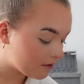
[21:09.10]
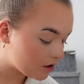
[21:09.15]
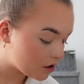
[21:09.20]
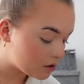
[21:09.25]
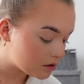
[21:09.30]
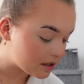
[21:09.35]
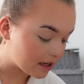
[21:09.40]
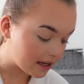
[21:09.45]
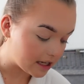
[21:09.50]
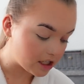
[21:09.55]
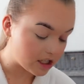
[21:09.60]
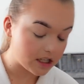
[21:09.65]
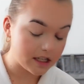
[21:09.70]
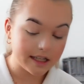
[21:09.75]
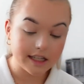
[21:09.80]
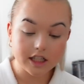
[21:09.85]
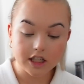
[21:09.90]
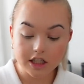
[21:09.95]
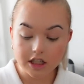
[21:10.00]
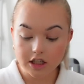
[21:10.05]
of using is
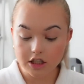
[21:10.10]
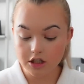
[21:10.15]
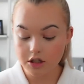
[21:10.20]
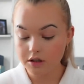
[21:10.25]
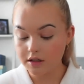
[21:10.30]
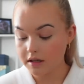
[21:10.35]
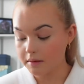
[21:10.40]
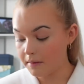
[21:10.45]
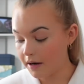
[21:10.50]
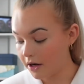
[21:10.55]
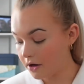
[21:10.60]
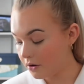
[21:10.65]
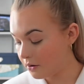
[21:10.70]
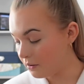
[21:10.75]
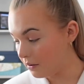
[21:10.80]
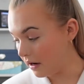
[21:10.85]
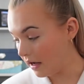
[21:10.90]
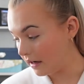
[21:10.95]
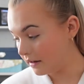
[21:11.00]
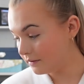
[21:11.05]
literally just using my
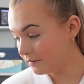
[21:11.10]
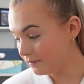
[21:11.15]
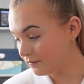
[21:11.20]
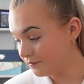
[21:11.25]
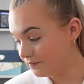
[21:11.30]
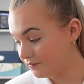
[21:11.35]
Hoola.